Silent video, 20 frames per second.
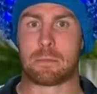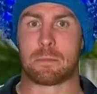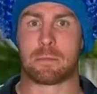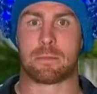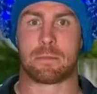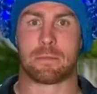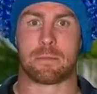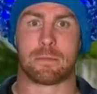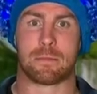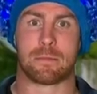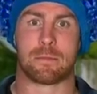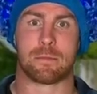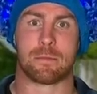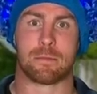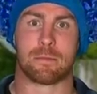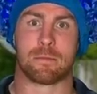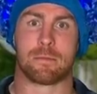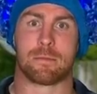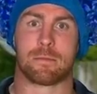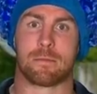
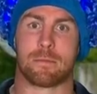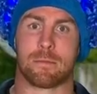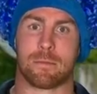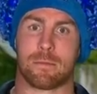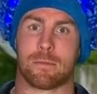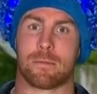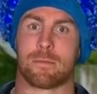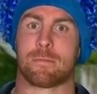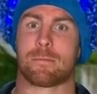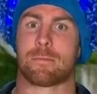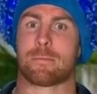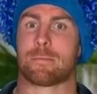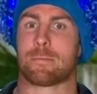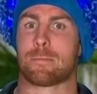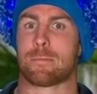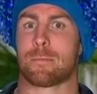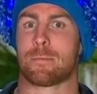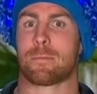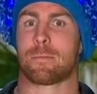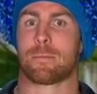
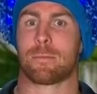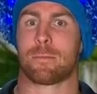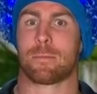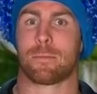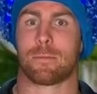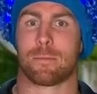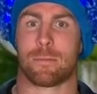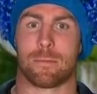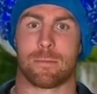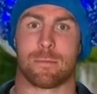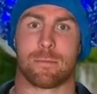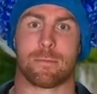(silent)